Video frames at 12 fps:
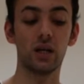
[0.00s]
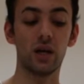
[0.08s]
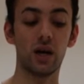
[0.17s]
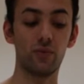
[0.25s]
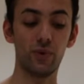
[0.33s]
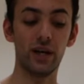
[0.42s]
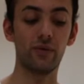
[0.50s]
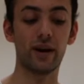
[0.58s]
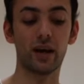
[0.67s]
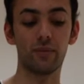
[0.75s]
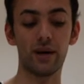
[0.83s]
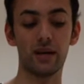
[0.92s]
I really
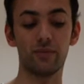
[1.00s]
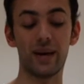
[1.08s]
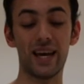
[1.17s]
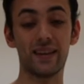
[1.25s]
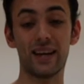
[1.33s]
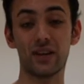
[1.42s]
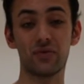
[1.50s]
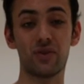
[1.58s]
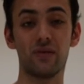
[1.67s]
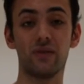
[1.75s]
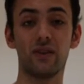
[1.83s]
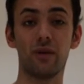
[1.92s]
recommend paying that
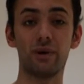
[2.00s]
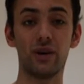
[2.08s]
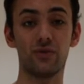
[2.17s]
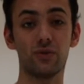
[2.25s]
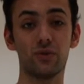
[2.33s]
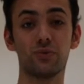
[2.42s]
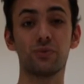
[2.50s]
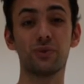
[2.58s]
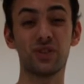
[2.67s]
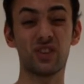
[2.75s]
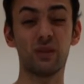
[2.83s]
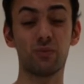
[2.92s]
extra £75 for a
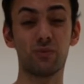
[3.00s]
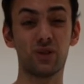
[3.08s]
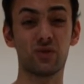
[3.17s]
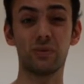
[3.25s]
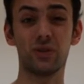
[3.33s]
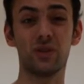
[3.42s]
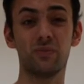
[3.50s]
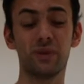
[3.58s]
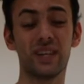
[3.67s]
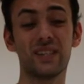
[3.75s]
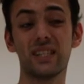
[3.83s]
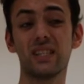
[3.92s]
prescription,
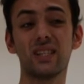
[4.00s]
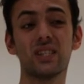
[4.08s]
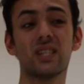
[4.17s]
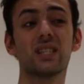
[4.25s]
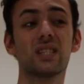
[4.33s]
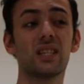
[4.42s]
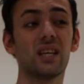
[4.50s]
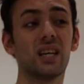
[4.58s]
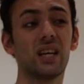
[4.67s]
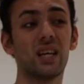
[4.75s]
because it is just,